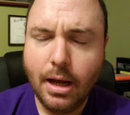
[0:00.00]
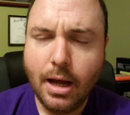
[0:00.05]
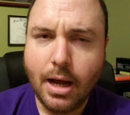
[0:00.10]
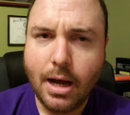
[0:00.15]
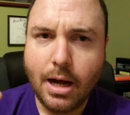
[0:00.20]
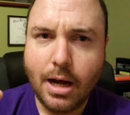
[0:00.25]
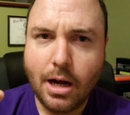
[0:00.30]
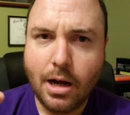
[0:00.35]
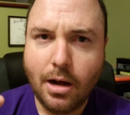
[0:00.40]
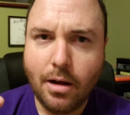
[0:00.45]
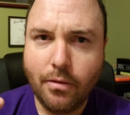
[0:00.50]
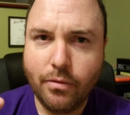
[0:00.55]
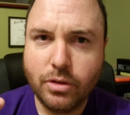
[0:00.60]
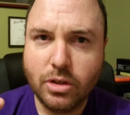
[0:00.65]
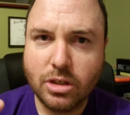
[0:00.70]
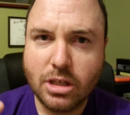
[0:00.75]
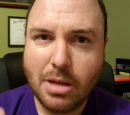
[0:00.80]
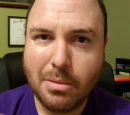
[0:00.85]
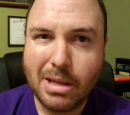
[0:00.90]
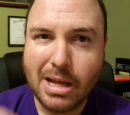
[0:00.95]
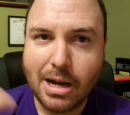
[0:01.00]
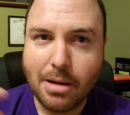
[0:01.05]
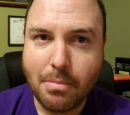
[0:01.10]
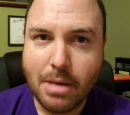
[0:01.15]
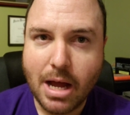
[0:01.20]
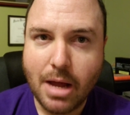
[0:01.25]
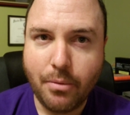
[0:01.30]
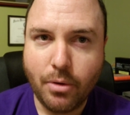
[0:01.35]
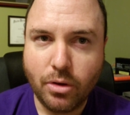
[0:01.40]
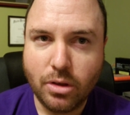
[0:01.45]
Just keep that in
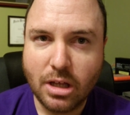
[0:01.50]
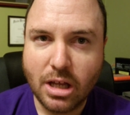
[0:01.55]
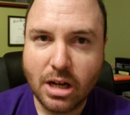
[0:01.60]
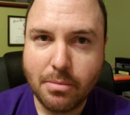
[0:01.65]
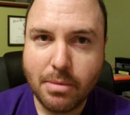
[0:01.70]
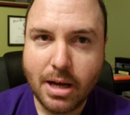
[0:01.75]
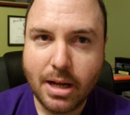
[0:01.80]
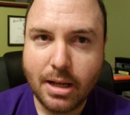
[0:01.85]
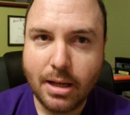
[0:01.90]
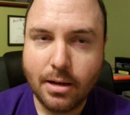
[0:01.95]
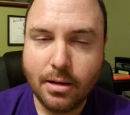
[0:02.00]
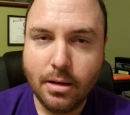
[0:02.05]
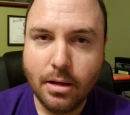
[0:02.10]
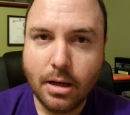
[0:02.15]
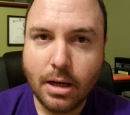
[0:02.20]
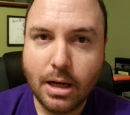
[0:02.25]
mind when you're thinking about it.